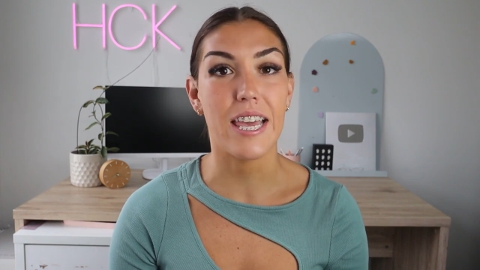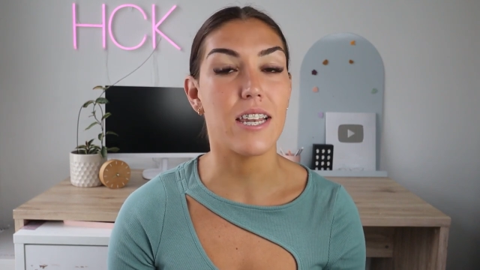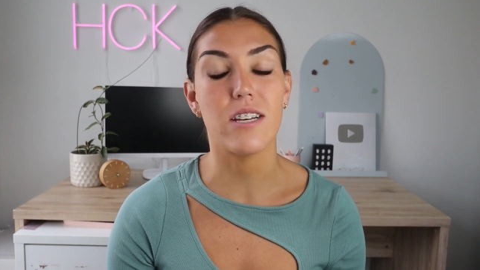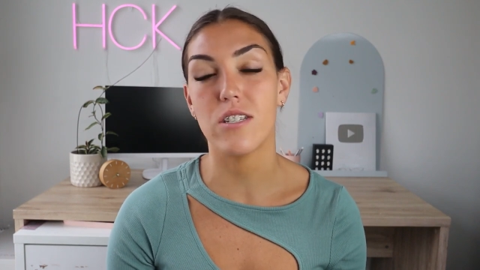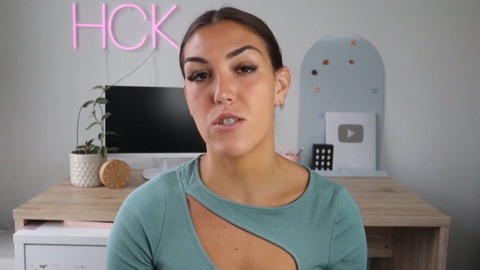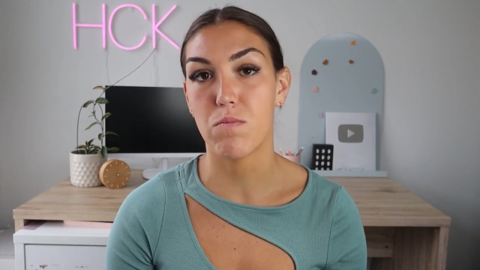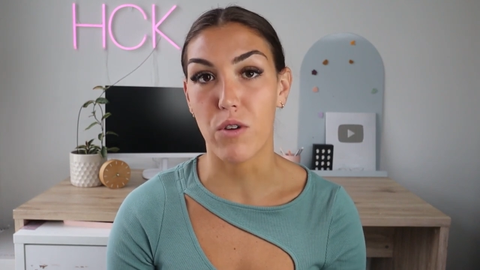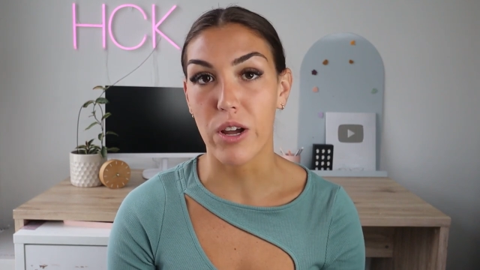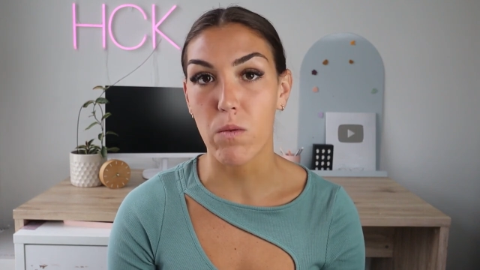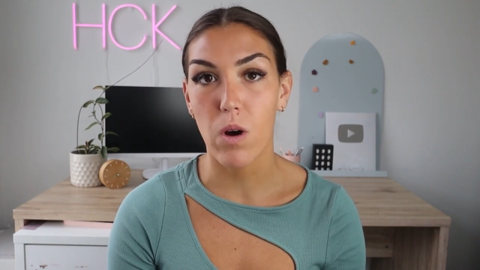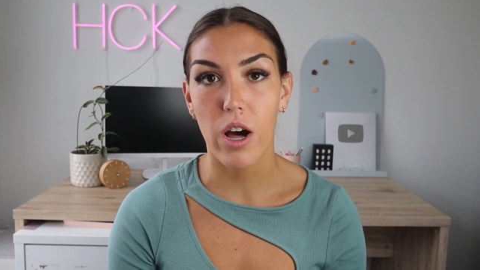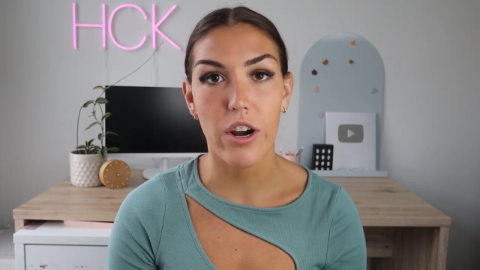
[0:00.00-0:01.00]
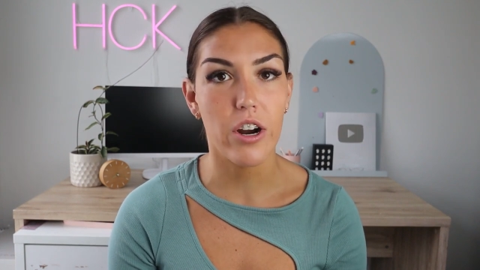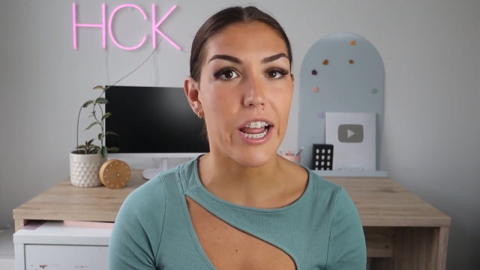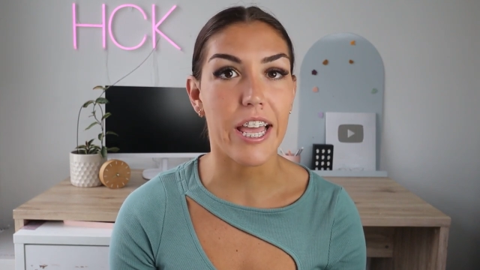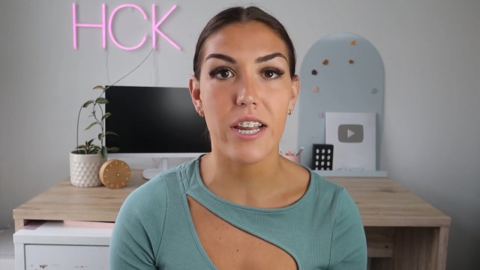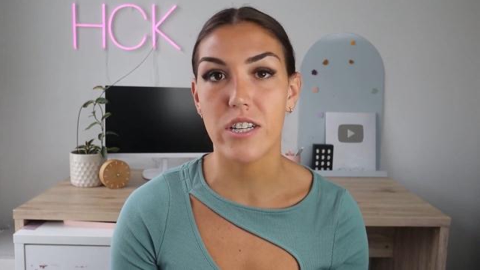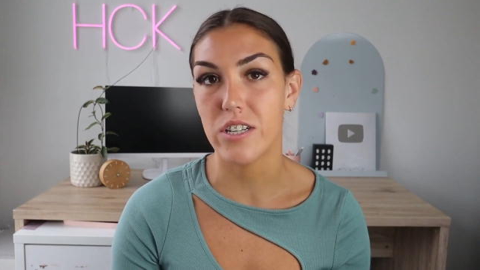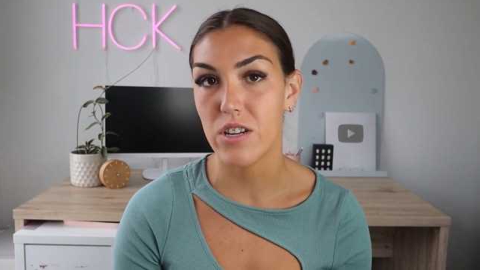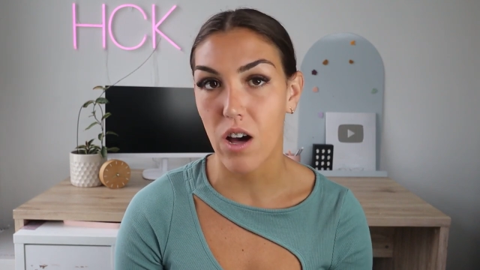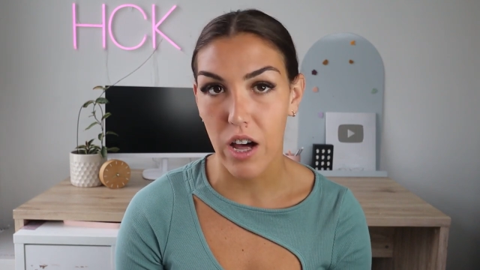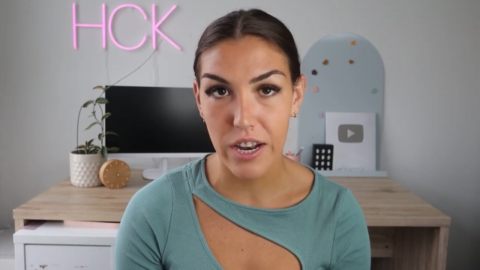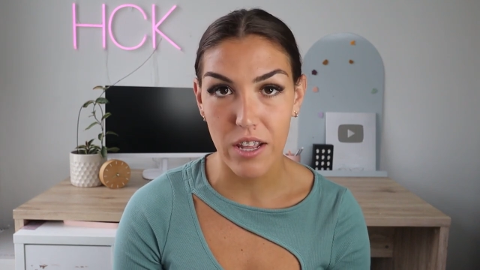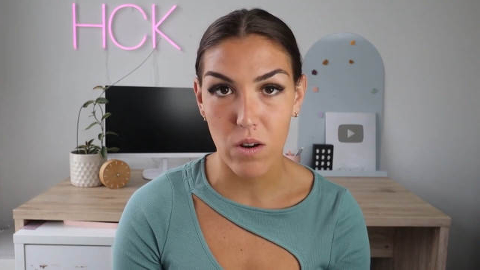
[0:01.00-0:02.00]
in spring water and
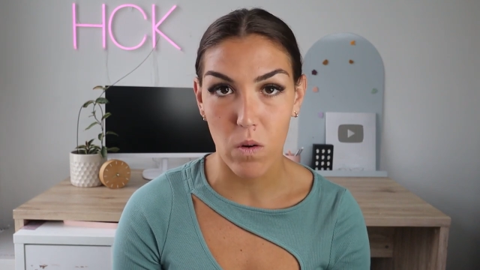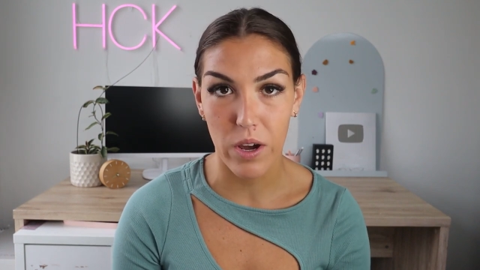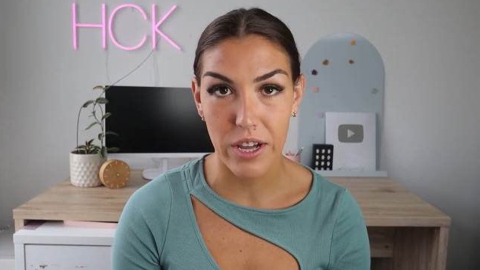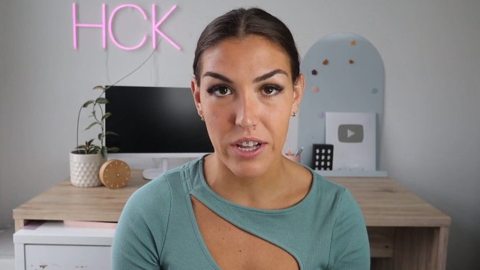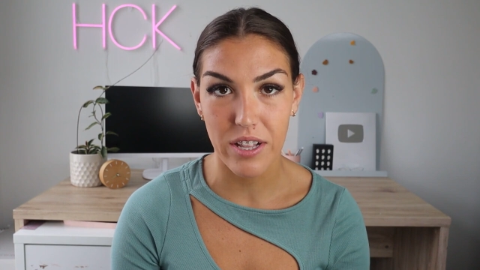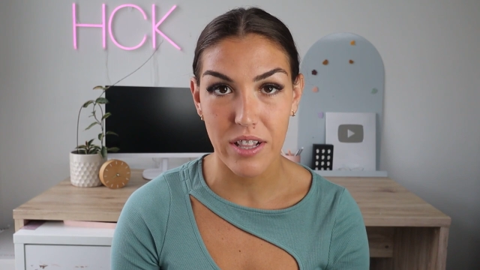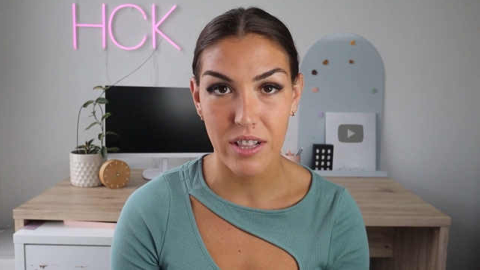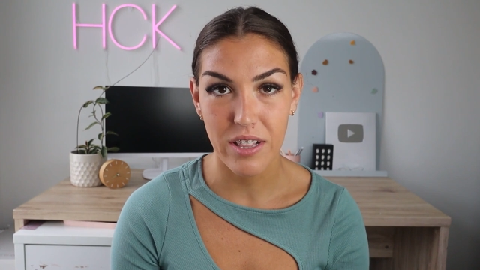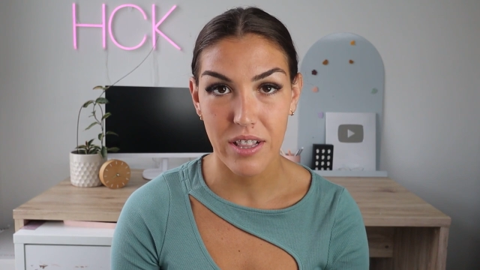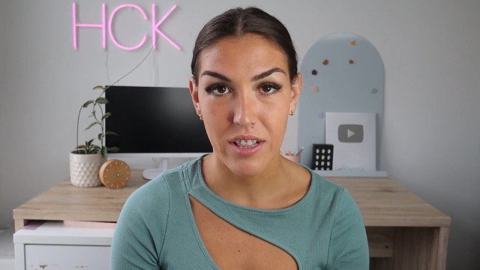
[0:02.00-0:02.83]
not in oil.